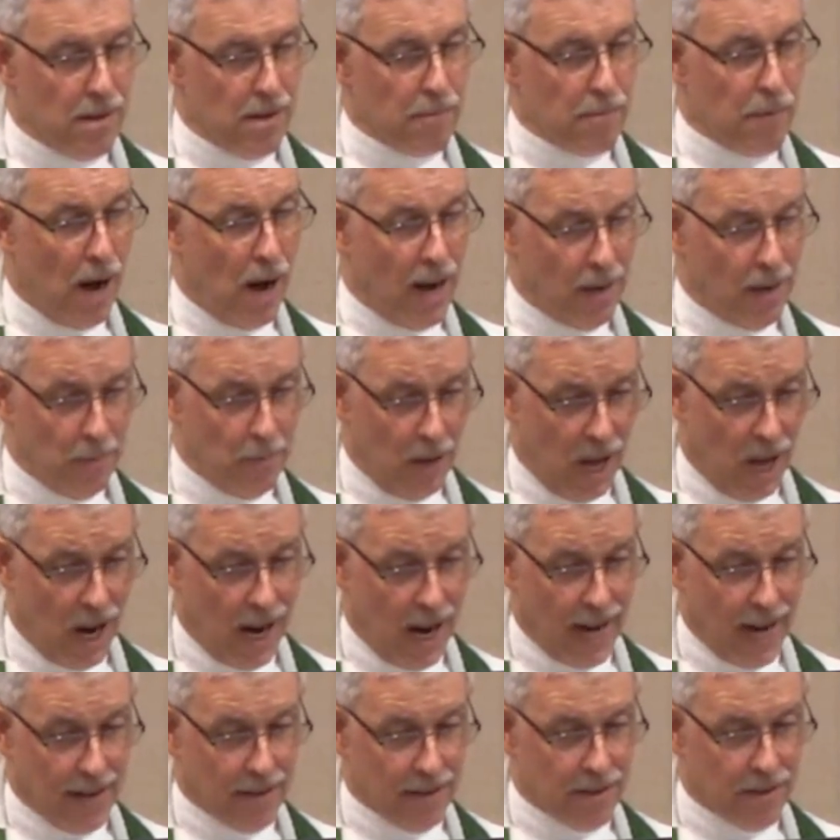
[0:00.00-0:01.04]
Bottom
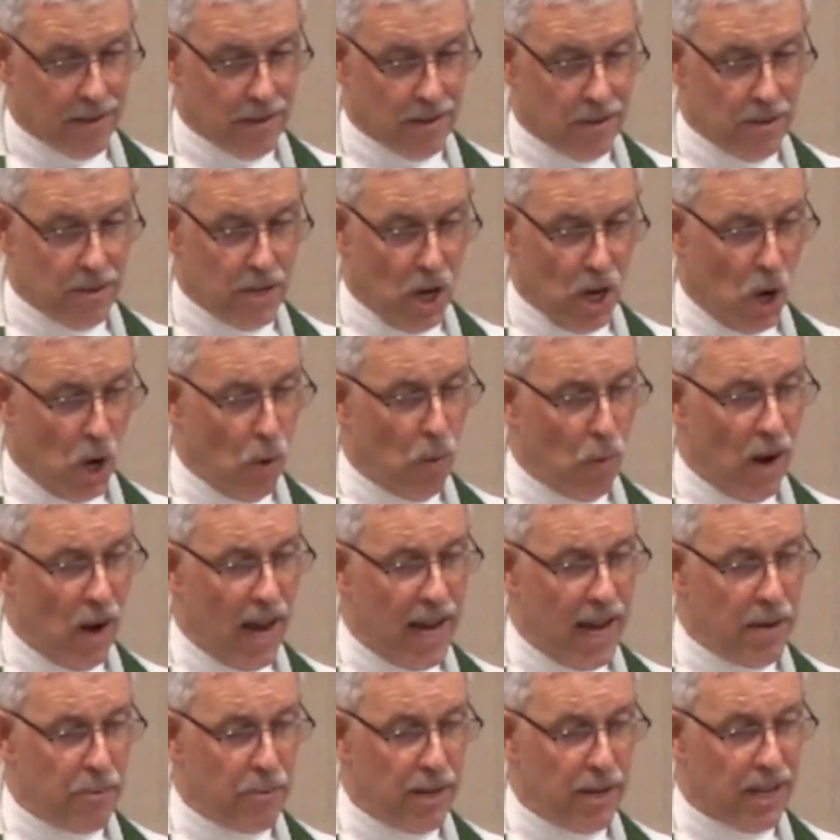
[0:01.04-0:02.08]
line, no
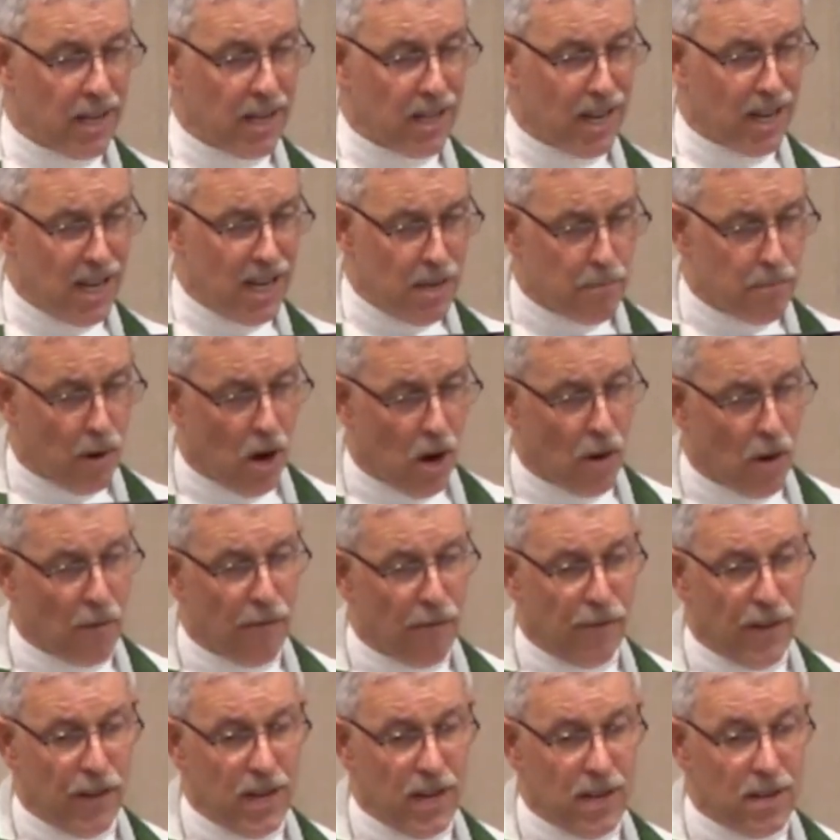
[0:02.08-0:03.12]
way we can keep our
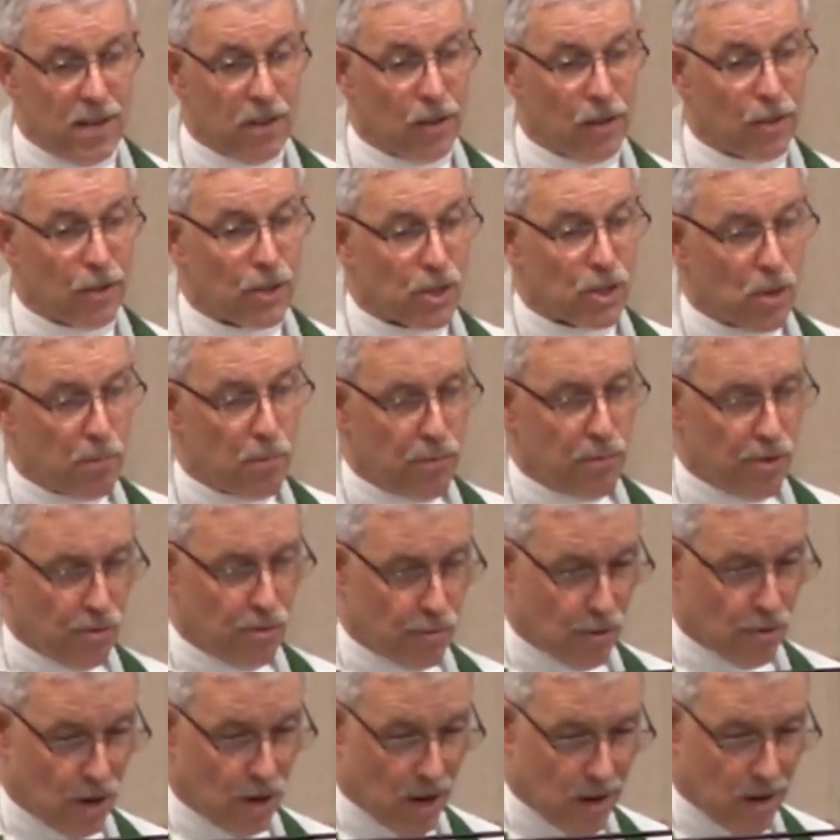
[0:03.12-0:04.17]
fields
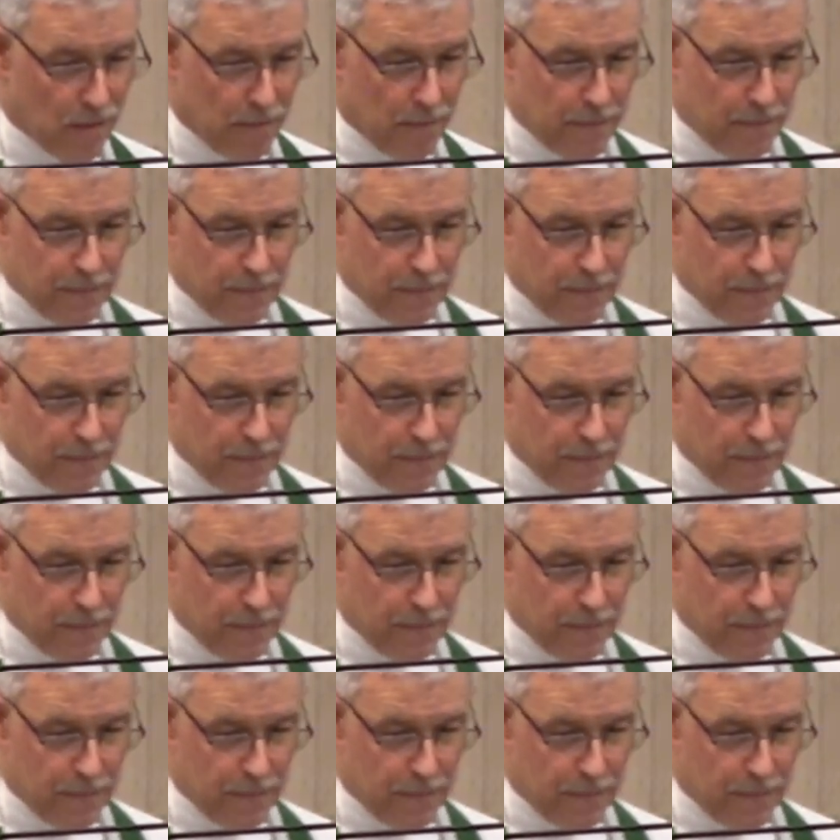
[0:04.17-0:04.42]
pure.